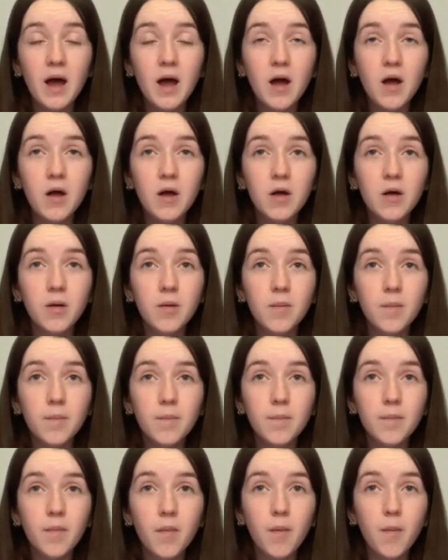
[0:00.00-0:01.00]

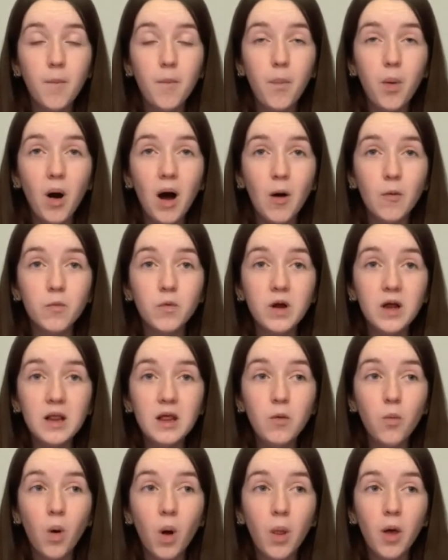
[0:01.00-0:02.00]
Um, but I
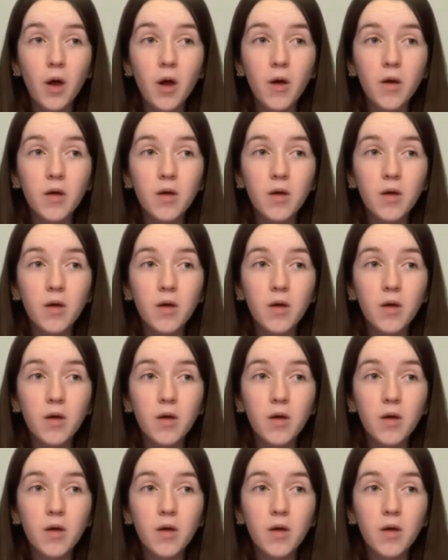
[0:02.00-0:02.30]
really want to